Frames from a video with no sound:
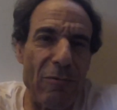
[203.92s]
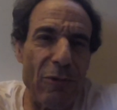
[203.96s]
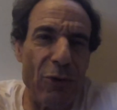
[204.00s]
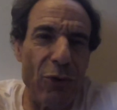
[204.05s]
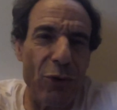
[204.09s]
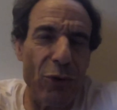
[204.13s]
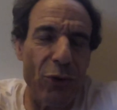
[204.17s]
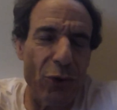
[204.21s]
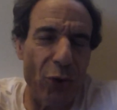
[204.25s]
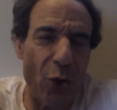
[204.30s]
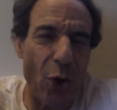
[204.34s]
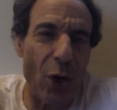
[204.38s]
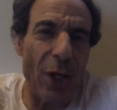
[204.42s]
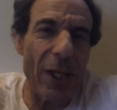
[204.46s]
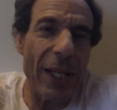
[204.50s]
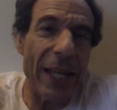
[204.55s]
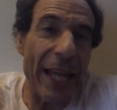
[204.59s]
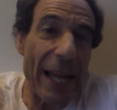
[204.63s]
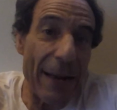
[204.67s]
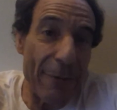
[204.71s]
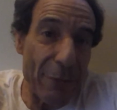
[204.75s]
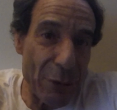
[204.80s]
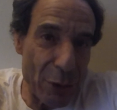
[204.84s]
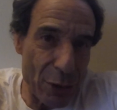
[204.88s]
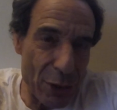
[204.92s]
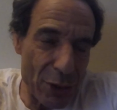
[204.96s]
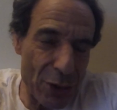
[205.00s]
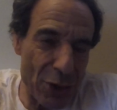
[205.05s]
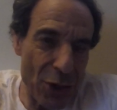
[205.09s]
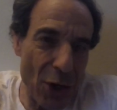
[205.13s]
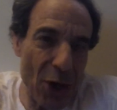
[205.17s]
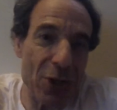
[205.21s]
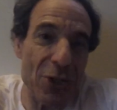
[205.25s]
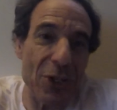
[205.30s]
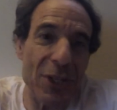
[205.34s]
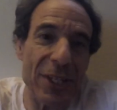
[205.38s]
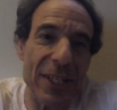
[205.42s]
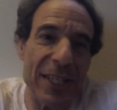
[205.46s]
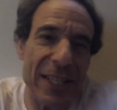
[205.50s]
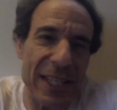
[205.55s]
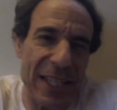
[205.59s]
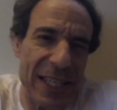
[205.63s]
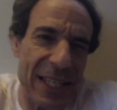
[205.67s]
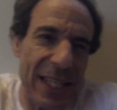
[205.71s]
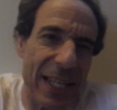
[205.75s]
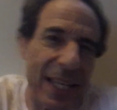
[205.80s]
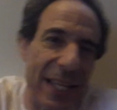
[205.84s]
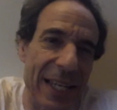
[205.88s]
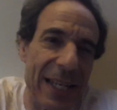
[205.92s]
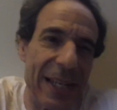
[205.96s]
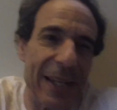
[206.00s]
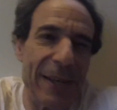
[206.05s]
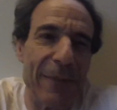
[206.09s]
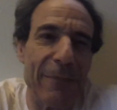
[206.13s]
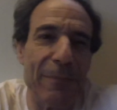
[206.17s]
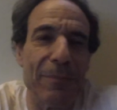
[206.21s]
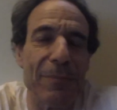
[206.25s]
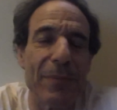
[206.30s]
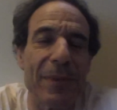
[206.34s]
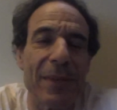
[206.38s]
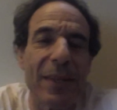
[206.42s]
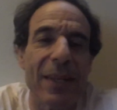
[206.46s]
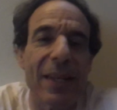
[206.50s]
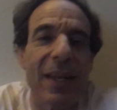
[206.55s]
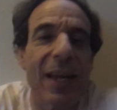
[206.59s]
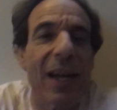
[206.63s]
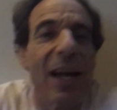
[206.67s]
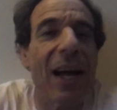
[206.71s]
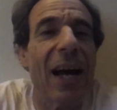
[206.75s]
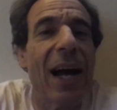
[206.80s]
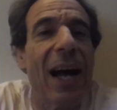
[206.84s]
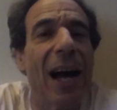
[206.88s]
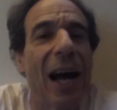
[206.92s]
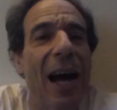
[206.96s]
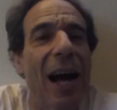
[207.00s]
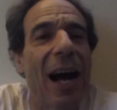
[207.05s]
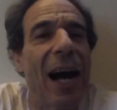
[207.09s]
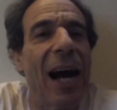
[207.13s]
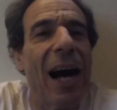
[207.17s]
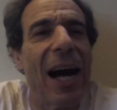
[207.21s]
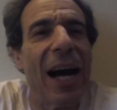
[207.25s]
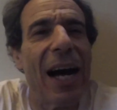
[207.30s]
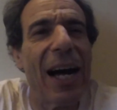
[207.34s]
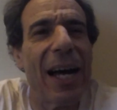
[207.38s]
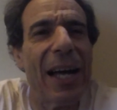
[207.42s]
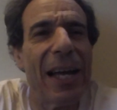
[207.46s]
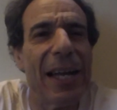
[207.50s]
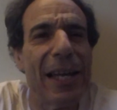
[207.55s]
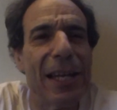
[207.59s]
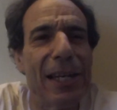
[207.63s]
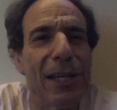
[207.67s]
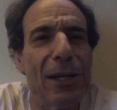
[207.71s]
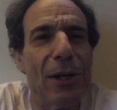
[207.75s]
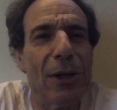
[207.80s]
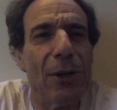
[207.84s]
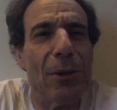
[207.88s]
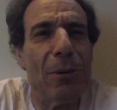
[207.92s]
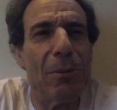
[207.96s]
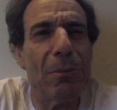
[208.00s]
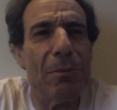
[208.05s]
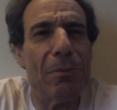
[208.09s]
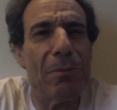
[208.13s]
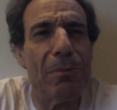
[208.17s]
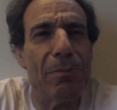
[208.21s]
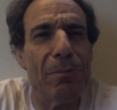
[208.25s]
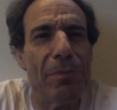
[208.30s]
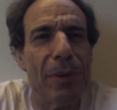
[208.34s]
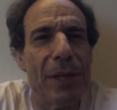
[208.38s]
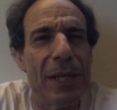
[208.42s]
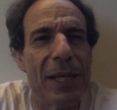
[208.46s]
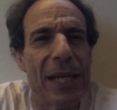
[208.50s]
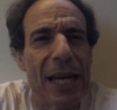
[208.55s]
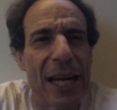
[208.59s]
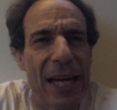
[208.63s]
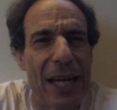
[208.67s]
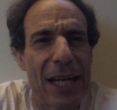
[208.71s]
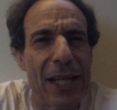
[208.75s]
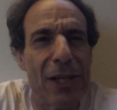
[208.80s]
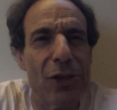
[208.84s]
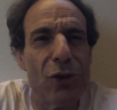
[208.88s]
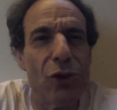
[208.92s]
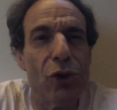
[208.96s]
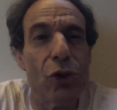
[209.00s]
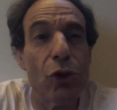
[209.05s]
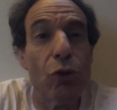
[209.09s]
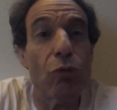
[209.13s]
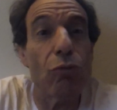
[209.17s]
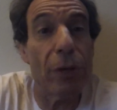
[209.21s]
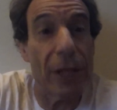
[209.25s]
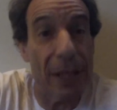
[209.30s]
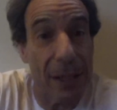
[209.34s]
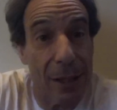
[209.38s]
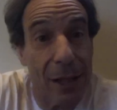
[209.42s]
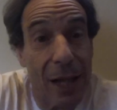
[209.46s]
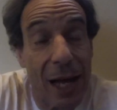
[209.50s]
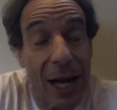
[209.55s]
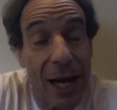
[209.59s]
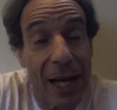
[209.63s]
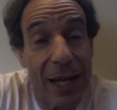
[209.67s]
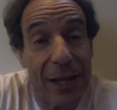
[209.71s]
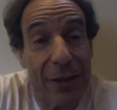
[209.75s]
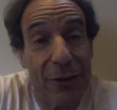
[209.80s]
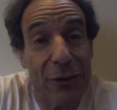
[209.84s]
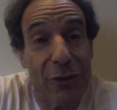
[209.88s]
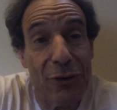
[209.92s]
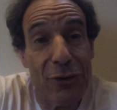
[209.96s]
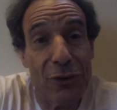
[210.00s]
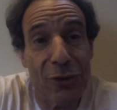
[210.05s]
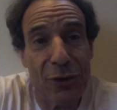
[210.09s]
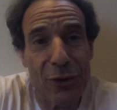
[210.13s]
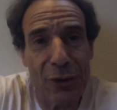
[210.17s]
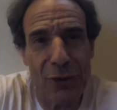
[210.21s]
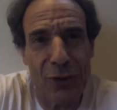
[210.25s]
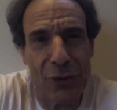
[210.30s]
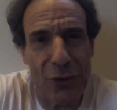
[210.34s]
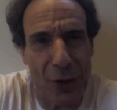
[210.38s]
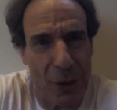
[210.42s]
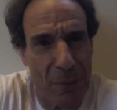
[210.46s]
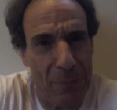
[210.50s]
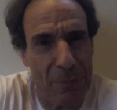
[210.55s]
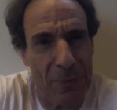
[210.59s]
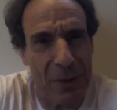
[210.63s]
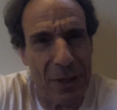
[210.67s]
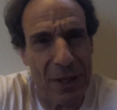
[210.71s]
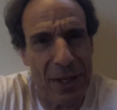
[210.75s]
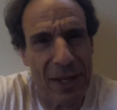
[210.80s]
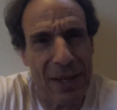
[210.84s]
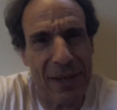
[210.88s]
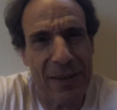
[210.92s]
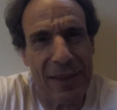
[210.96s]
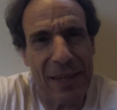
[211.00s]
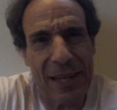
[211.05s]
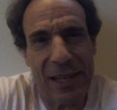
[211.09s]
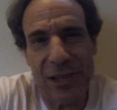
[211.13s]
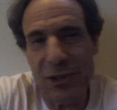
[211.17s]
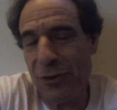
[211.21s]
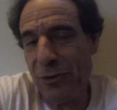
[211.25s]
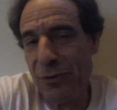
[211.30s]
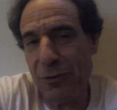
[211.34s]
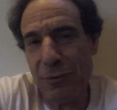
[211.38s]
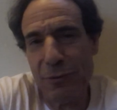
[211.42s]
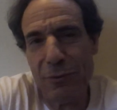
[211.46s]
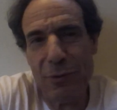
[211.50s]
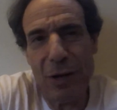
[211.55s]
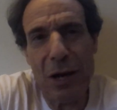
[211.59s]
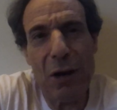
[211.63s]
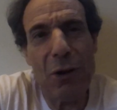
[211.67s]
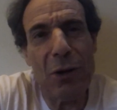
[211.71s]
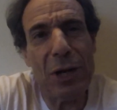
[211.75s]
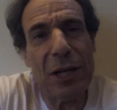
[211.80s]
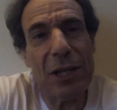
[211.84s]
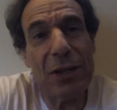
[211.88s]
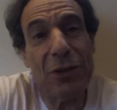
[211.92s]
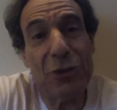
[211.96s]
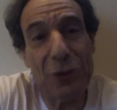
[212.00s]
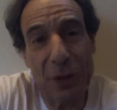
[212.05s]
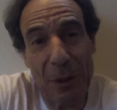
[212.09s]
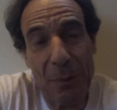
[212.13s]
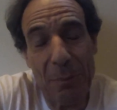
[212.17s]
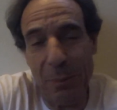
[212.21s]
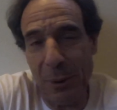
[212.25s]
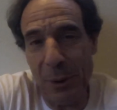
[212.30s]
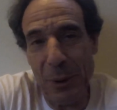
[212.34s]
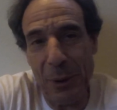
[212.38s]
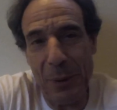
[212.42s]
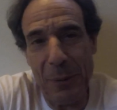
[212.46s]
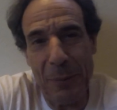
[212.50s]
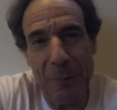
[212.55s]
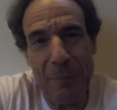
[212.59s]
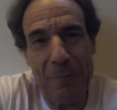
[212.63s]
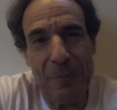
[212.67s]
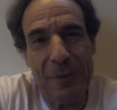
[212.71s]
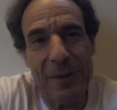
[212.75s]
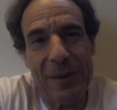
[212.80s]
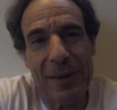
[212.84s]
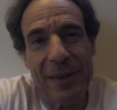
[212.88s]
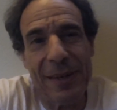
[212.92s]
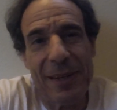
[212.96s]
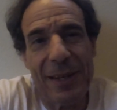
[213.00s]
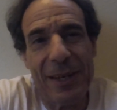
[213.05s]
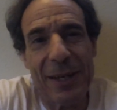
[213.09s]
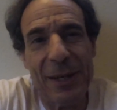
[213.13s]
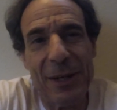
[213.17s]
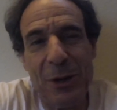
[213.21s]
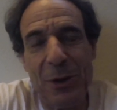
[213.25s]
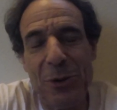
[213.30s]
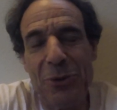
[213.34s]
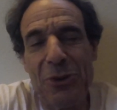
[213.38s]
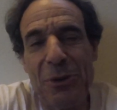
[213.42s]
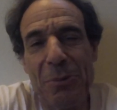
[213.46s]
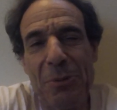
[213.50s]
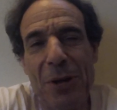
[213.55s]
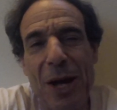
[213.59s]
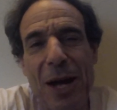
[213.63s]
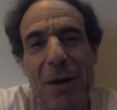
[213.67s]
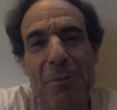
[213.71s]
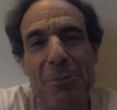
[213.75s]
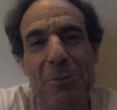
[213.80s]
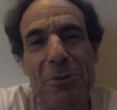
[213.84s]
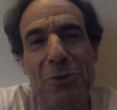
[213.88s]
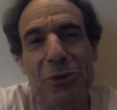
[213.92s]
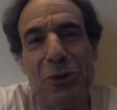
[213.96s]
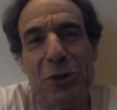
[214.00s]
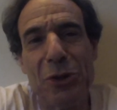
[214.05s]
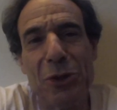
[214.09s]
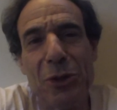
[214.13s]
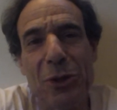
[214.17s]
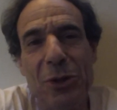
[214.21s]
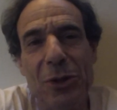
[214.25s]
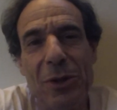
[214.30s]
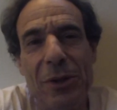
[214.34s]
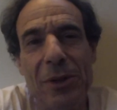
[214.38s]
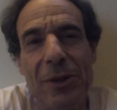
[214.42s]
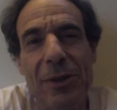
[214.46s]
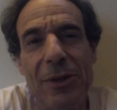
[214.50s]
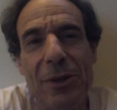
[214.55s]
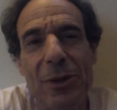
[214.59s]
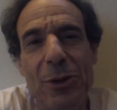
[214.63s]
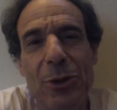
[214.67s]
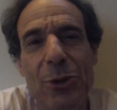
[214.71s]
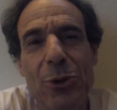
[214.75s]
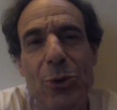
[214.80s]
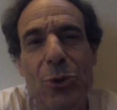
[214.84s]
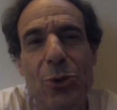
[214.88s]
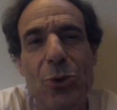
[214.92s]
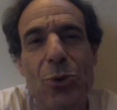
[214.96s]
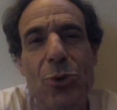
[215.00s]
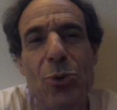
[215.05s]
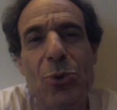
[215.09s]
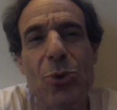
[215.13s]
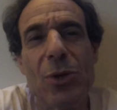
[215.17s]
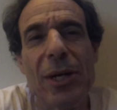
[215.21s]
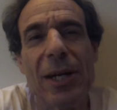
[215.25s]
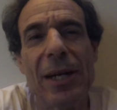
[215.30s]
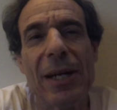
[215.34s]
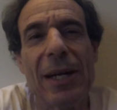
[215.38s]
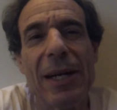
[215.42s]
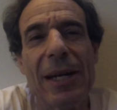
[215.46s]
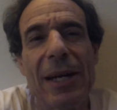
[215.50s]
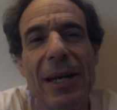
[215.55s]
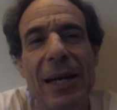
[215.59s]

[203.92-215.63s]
shortly after it starts to kick in, I began to realize something that's very simple. Sometimes you